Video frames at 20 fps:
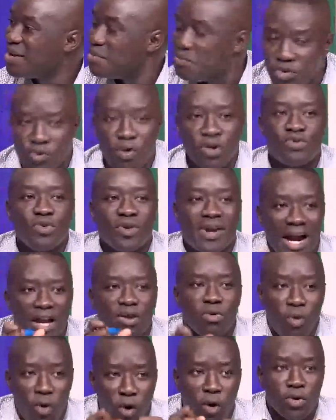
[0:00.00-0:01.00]
Because you
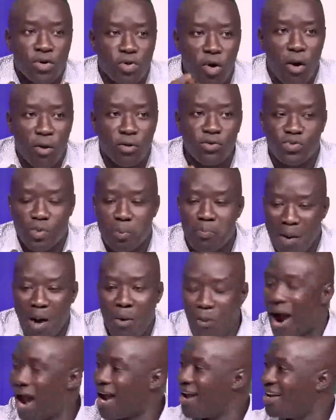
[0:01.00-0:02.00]
can't hold on to
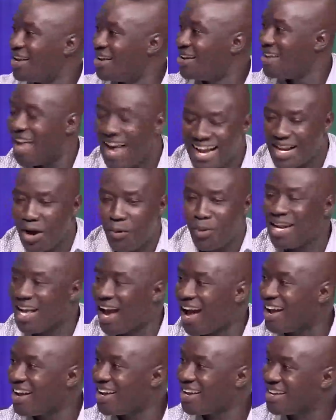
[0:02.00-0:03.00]
power. And now,
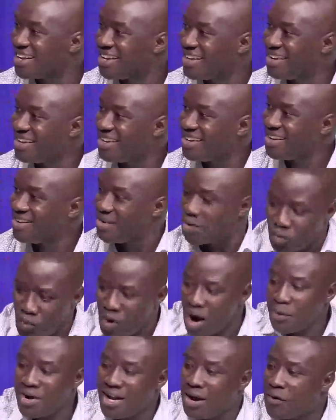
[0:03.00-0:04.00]
yeah, go
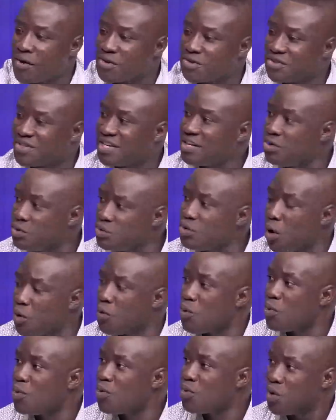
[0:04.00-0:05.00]
and read the constitution, you know
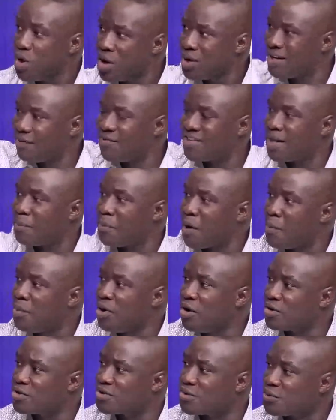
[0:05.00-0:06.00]
who the power
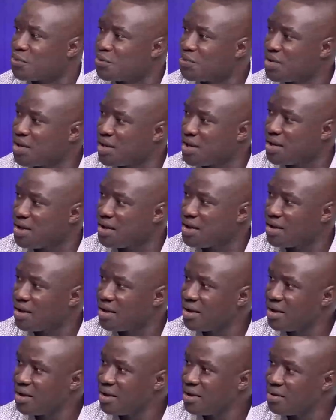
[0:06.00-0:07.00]
belongs to.
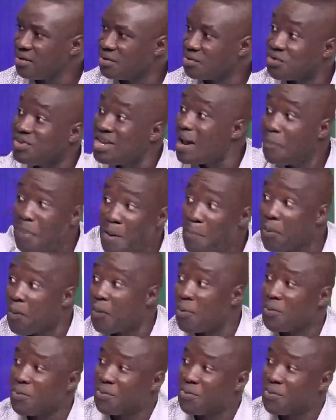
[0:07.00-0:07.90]
To the people.